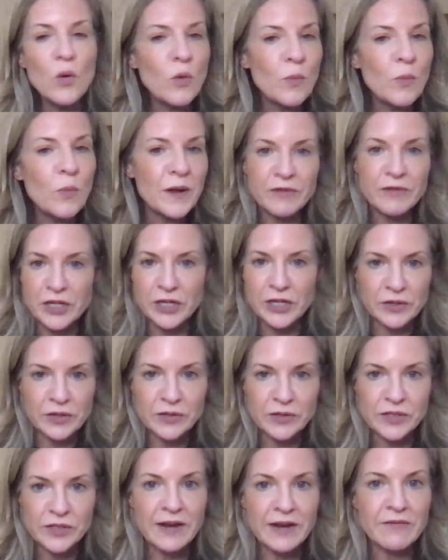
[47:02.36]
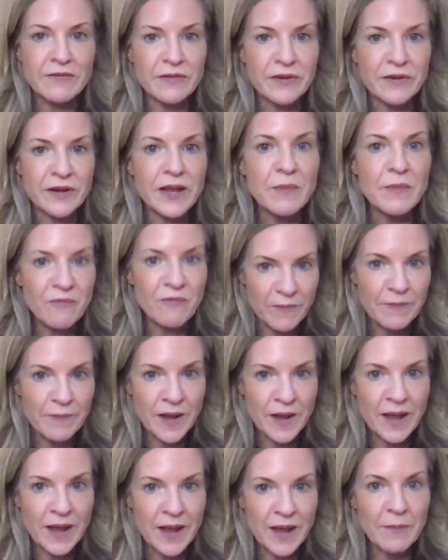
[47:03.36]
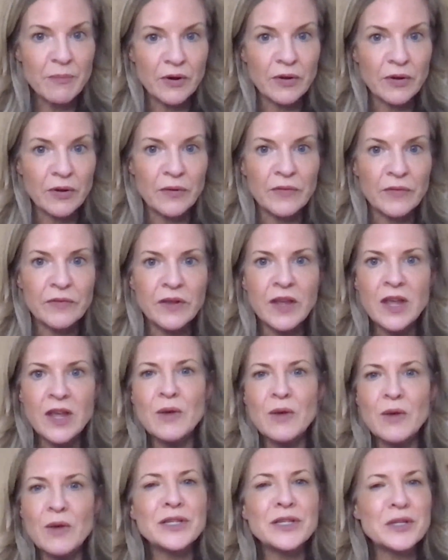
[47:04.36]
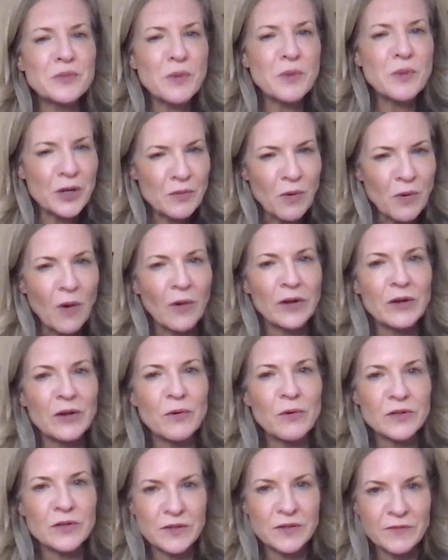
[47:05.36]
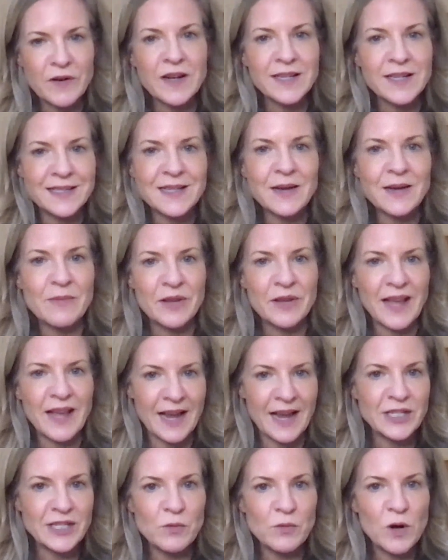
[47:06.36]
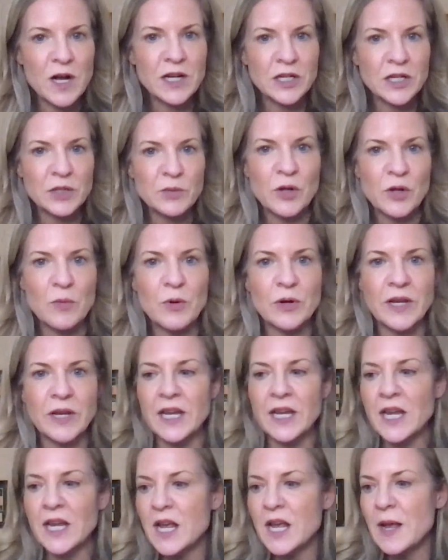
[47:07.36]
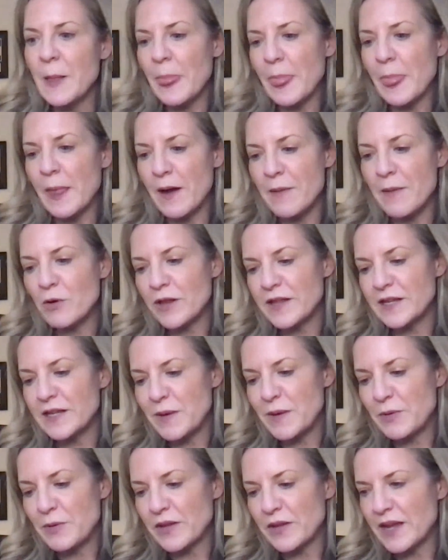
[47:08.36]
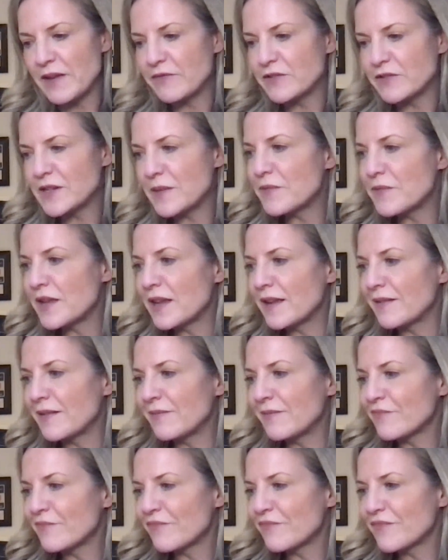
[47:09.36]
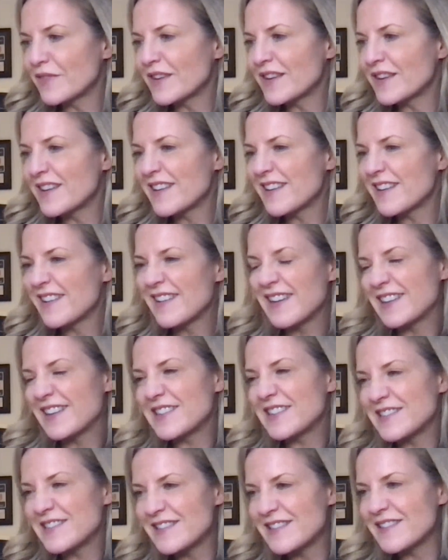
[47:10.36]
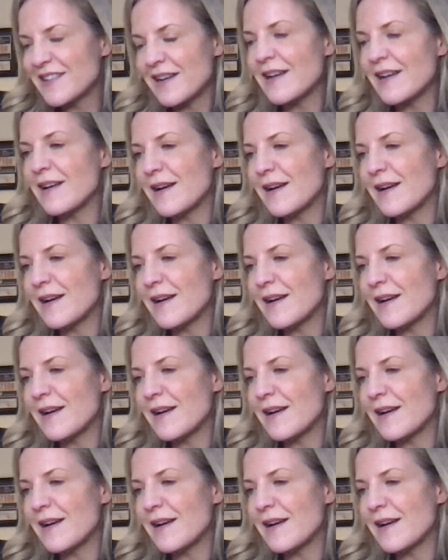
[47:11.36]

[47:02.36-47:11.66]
all been reduced and improved, which is what you want. You want to find something that actually works with your body. I'm one of these people that if something doesn't,